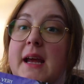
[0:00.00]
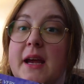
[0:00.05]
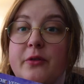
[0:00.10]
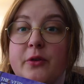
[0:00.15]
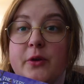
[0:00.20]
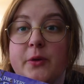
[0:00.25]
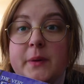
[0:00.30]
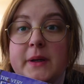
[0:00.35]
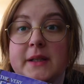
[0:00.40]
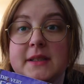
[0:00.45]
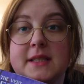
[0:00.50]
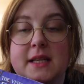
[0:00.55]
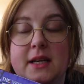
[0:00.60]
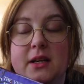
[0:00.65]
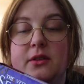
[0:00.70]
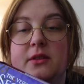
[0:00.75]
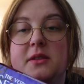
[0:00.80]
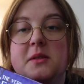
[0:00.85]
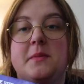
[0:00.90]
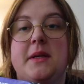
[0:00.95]
everyone
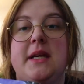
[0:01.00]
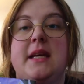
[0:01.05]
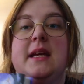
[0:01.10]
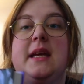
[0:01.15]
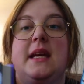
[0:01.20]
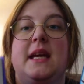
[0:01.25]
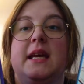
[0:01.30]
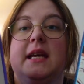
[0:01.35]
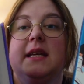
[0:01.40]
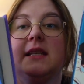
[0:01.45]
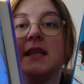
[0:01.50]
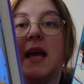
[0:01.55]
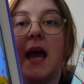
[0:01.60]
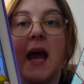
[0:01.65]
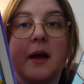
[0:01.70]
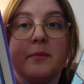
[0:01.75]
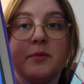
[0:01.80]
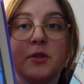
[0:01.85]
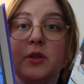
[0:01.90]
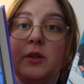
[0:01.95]
tells me is
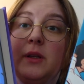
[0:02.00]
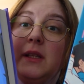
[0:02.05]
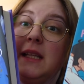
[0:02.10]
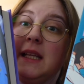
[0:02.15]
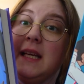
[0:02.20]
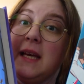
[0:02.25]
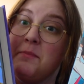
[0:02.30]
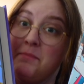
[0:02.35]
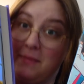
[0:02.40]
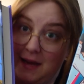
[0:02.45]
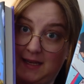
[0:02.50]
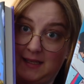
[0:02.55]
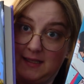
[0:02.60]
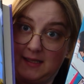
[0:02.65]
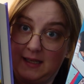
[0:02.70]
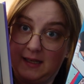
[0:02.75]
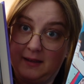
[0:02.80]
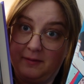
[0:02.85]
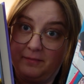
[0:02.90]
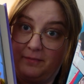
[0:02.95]
absolutely
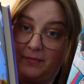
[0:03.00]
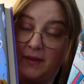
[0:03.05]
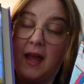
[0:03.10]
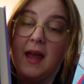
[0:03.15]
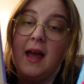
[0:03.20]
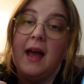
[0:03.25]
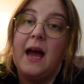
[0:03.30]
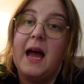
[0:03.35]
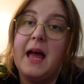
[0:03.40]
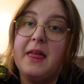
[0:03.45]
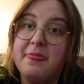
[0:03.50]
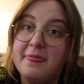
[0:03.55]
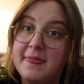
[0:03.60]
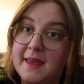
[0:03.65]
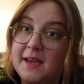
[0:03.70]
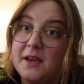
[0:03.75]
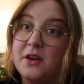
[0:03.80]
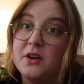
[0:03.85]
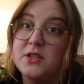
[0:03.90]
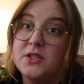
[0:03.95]
amazing. And
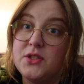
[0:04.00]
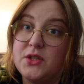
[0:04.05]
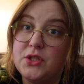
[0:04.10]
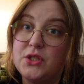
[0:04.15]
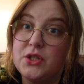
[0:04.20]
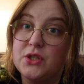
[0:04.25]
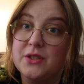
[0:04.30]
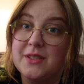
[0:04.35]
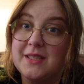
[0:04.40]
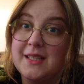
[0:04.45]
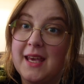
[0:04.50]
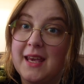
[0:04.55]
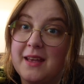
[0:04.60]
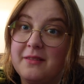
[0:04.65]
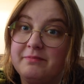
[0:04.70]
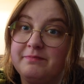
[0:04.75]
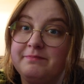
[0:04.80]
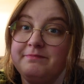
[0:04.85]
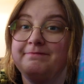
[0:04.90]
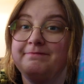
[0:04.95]
there goes the dogs again.